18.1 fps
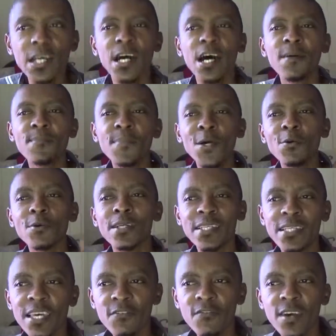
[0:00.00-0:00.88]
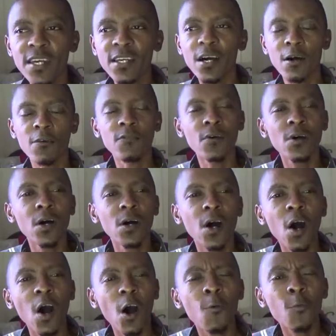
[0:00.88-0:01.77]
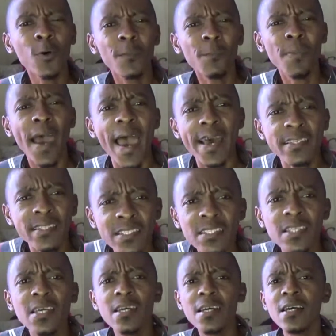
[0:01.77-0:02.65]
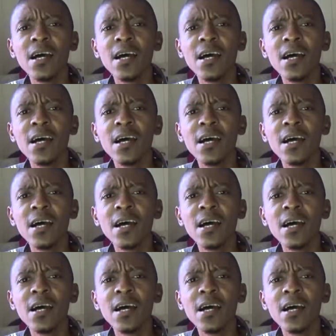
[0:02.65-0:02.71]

about giving of our best.